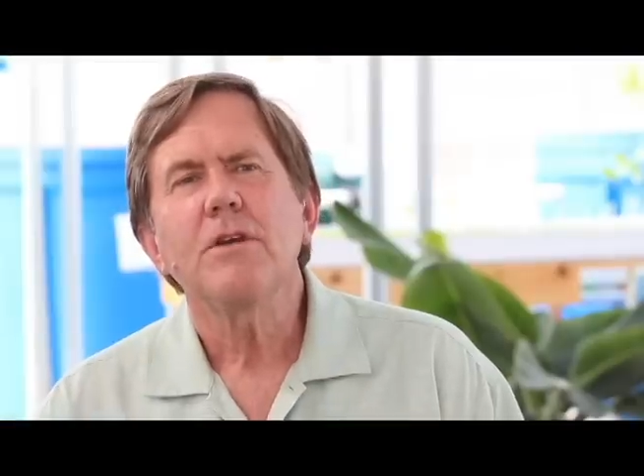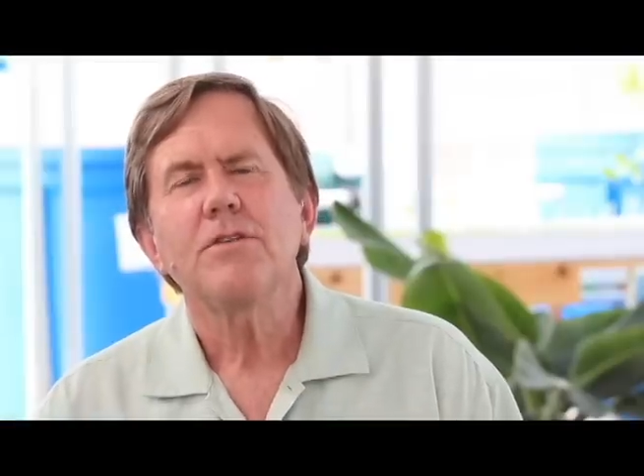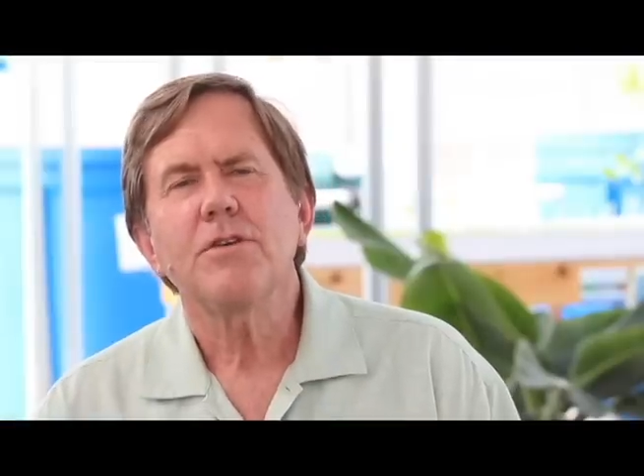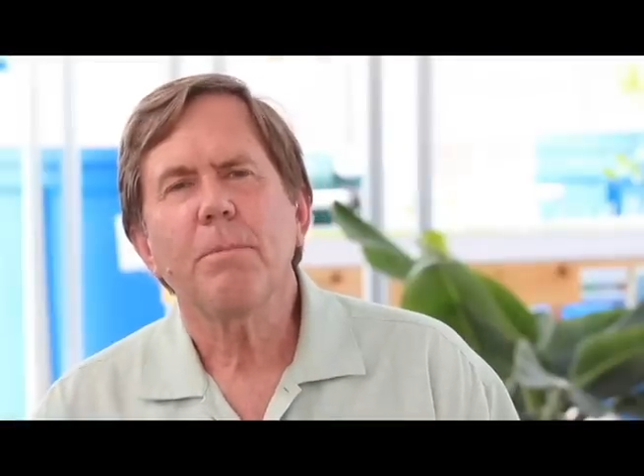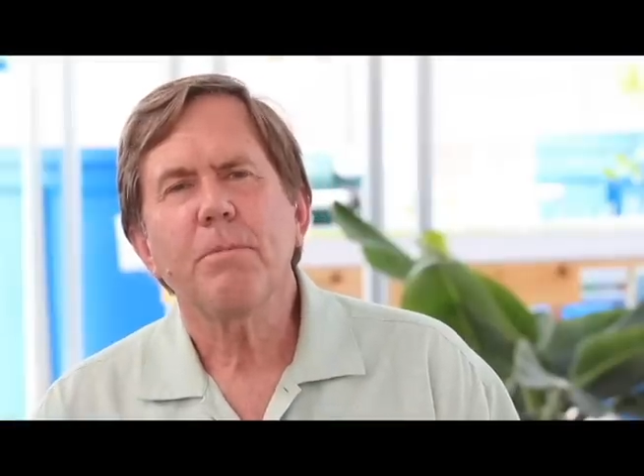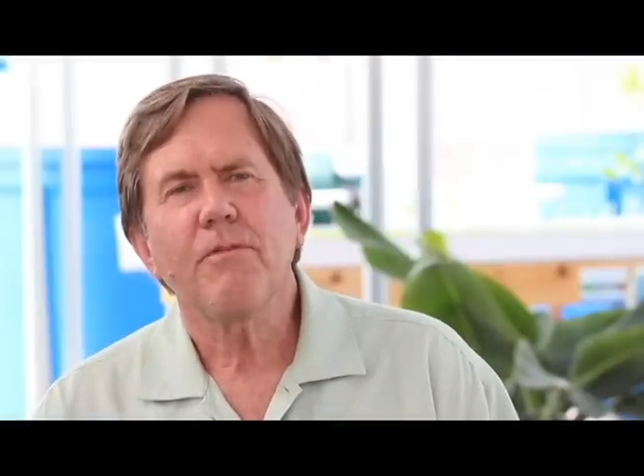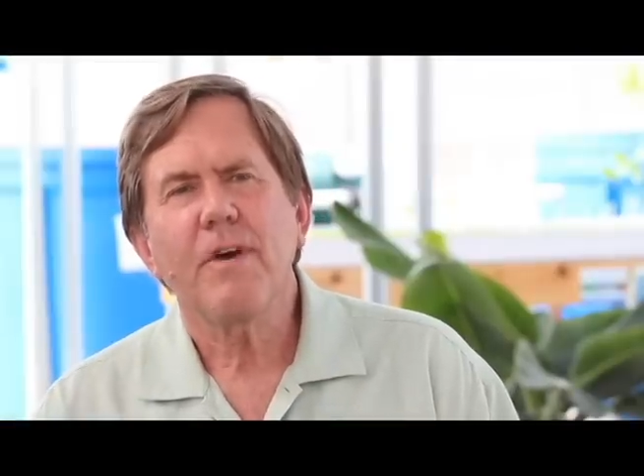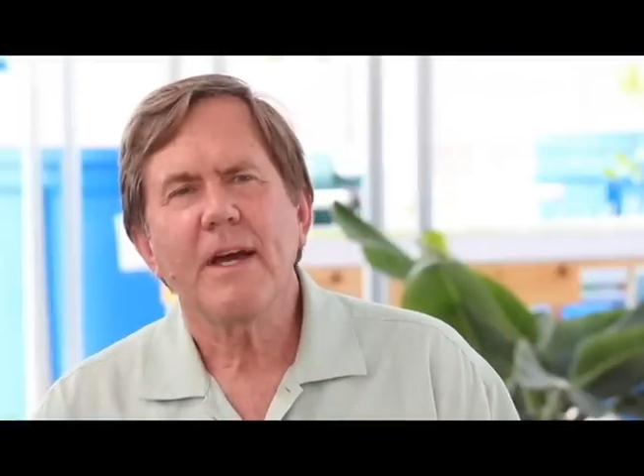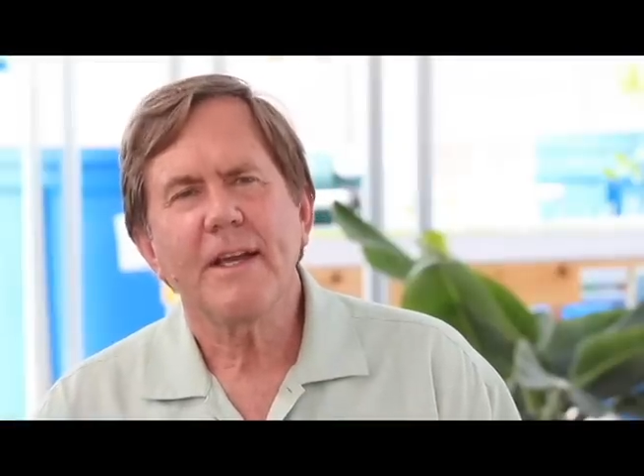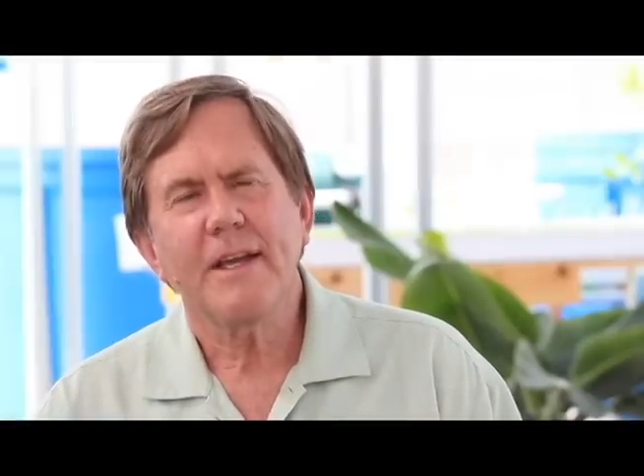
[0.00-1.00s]
So
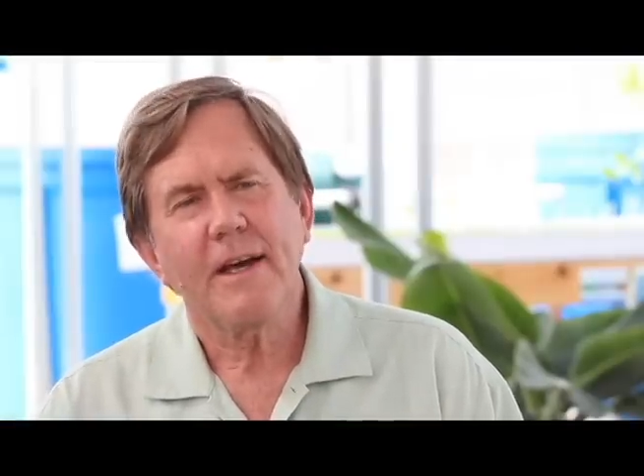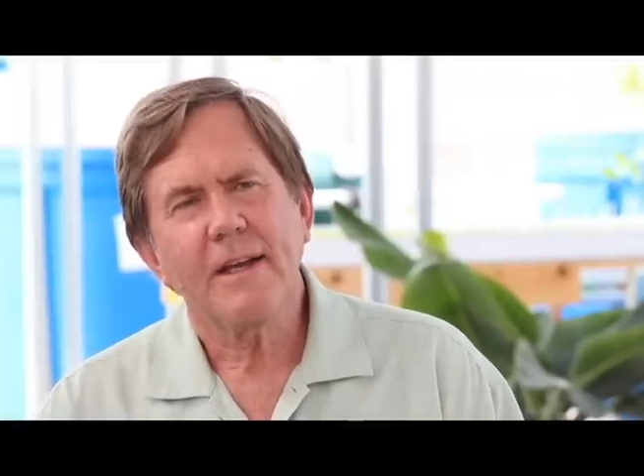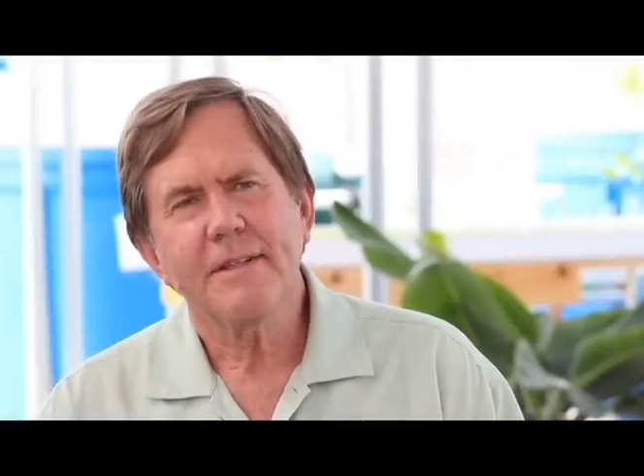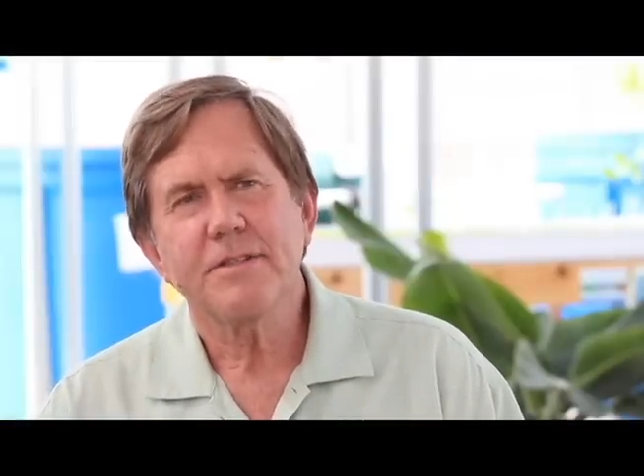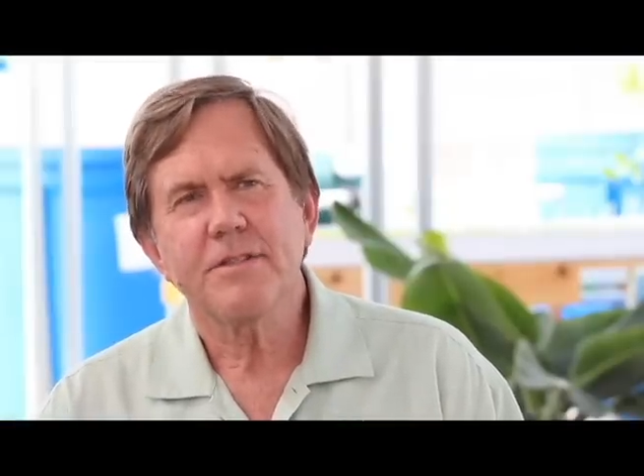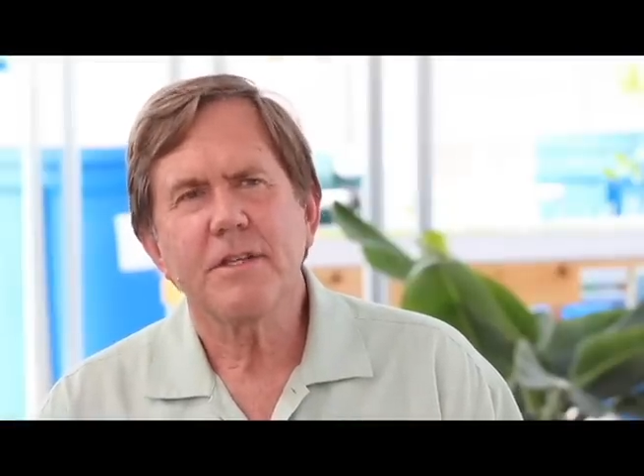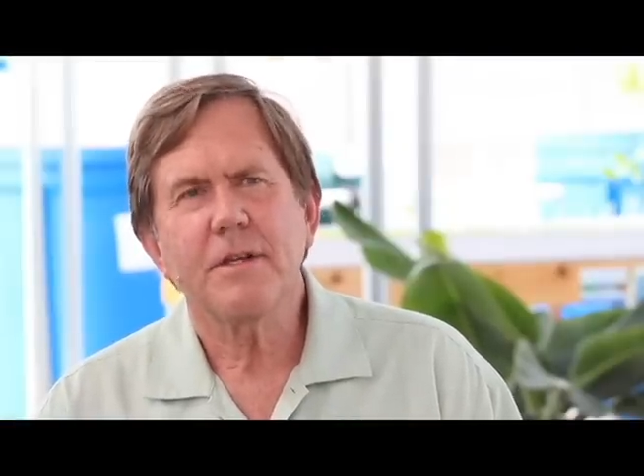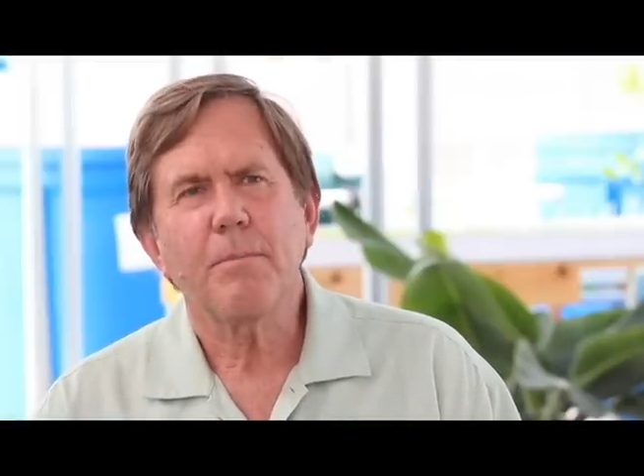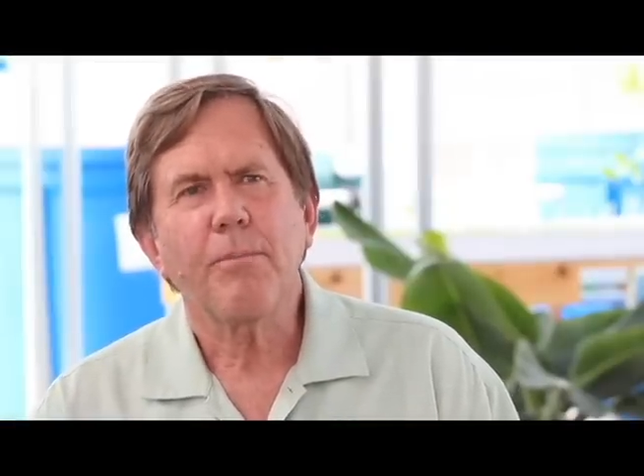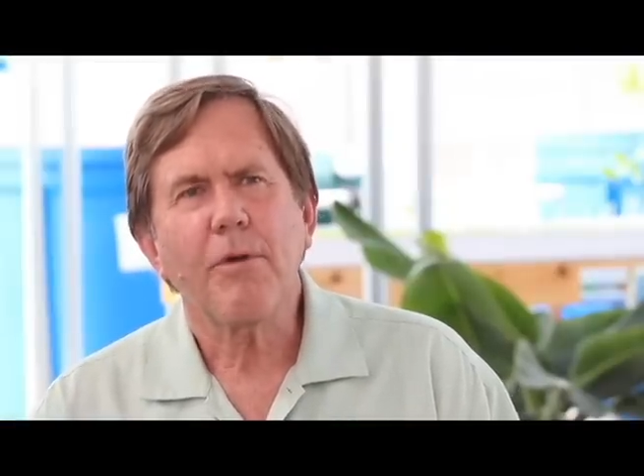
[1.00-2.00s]
providing guidance
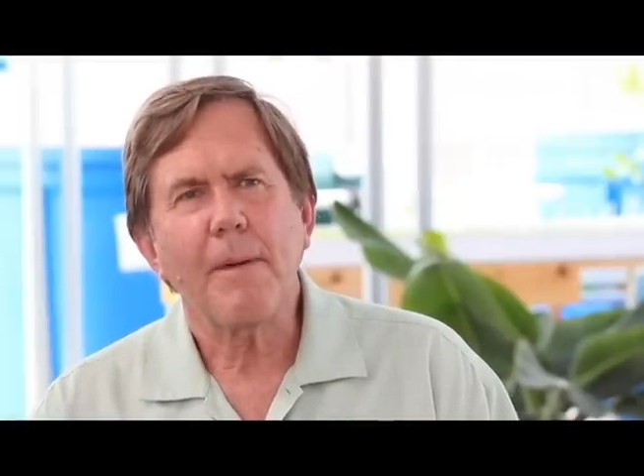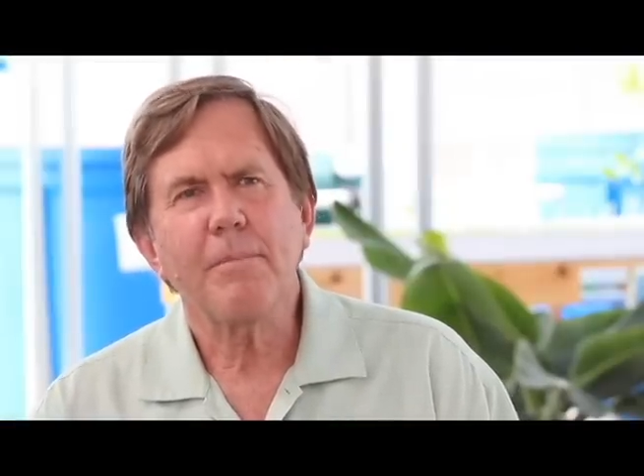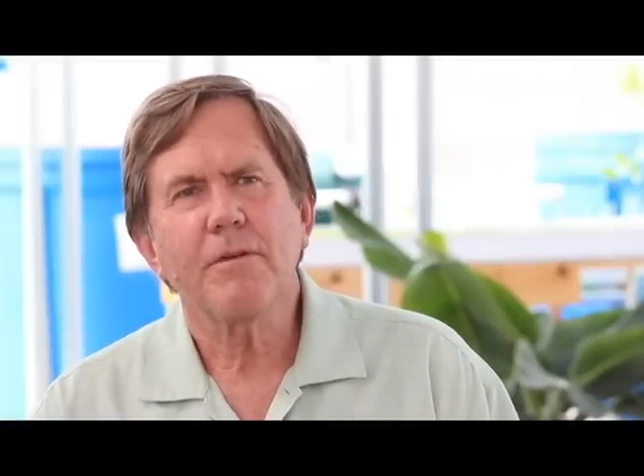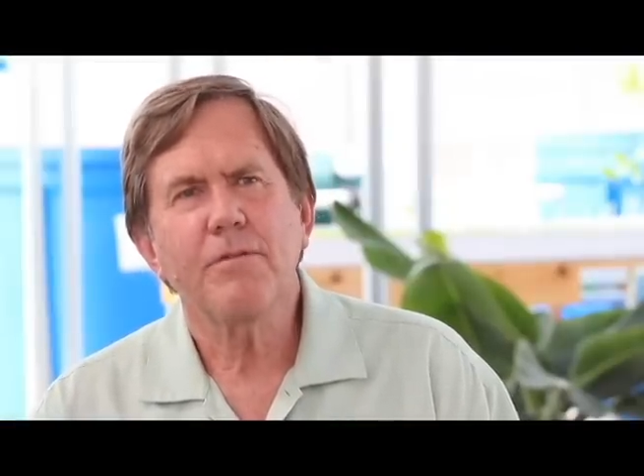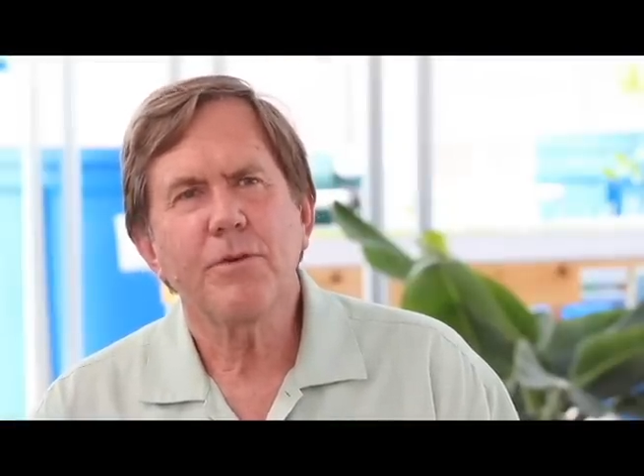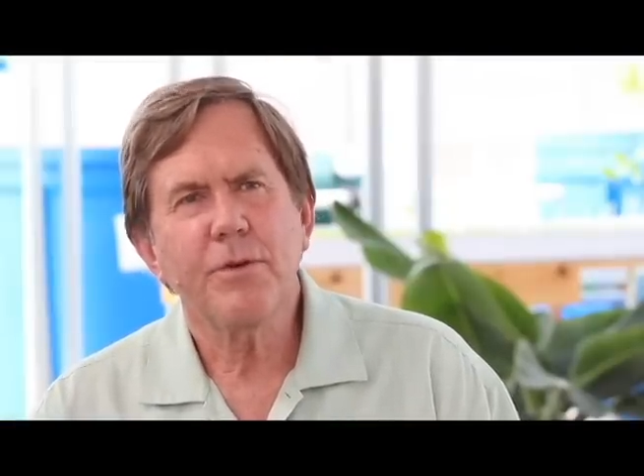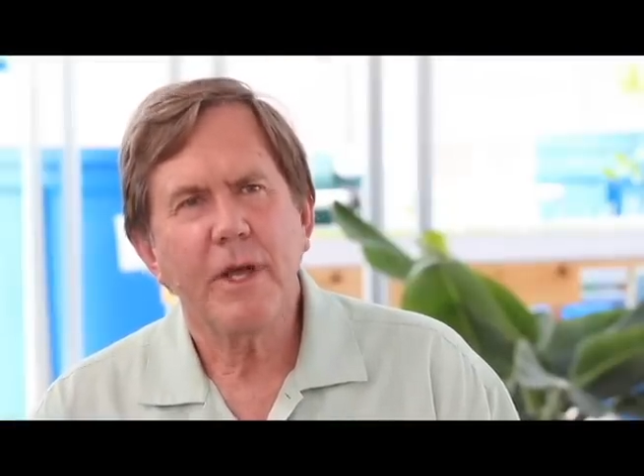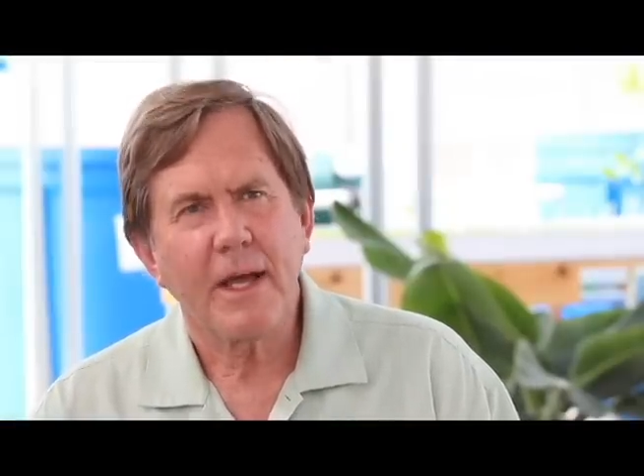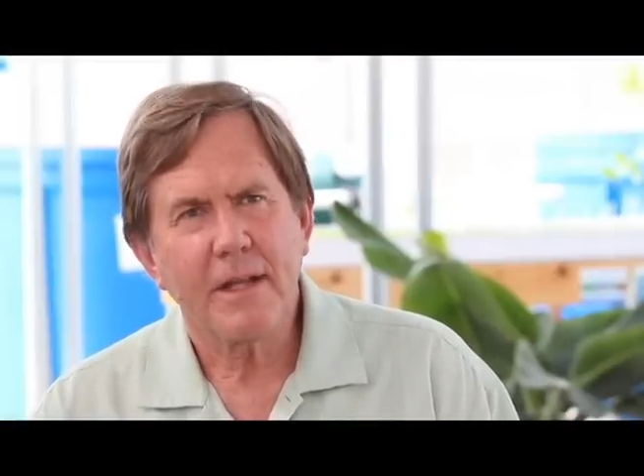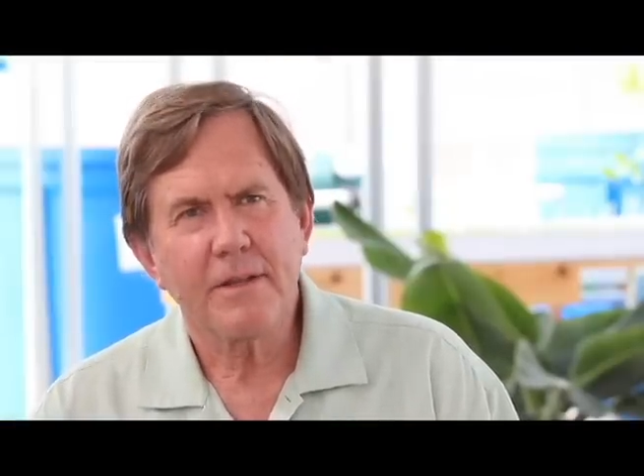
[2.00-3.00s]
in proper food
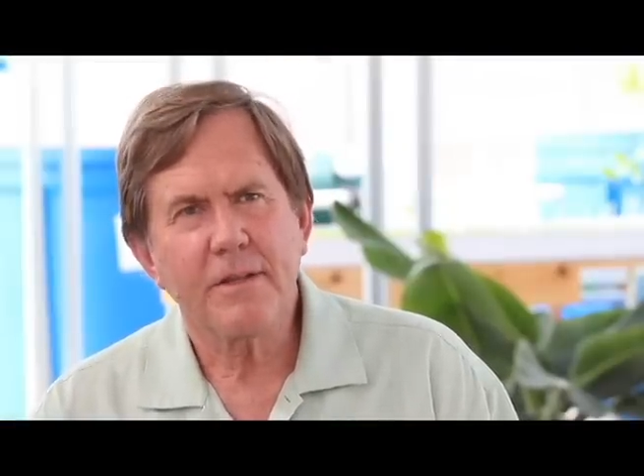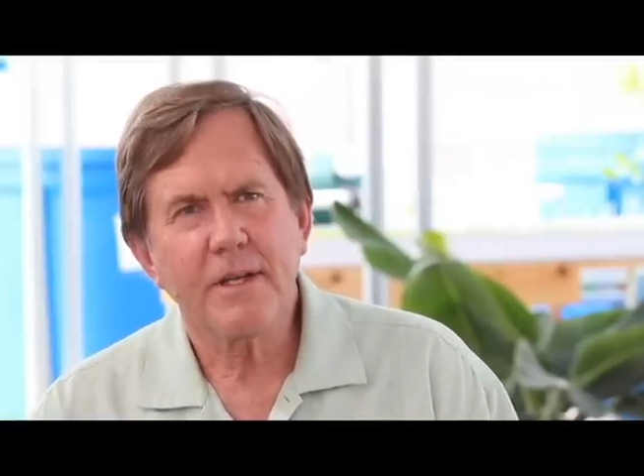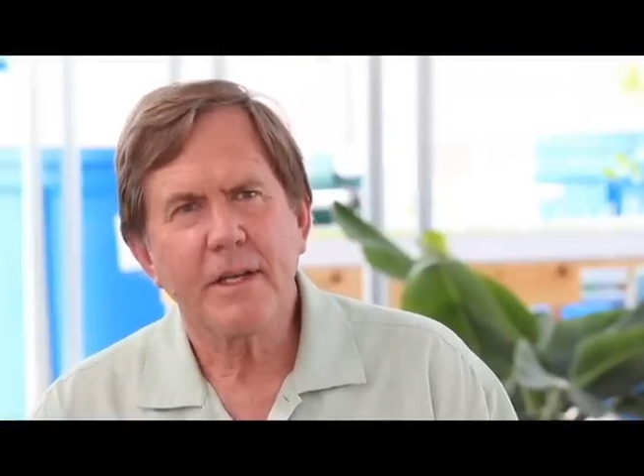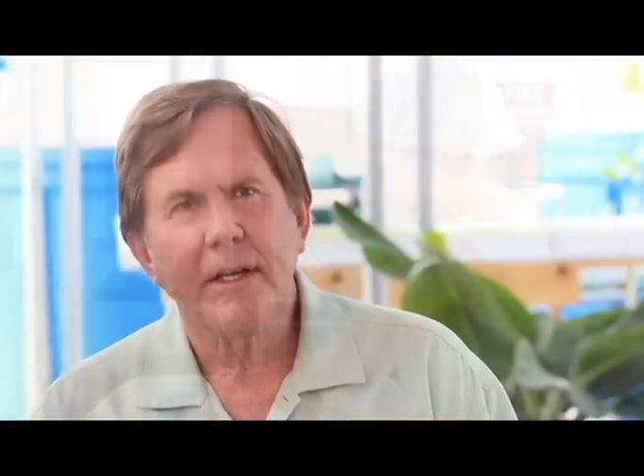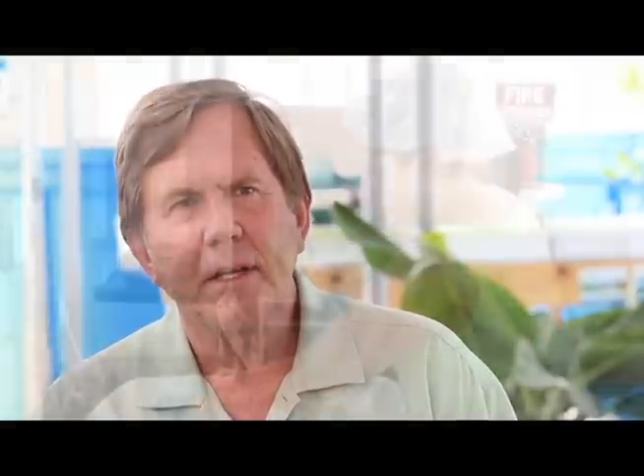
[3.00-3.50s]
handling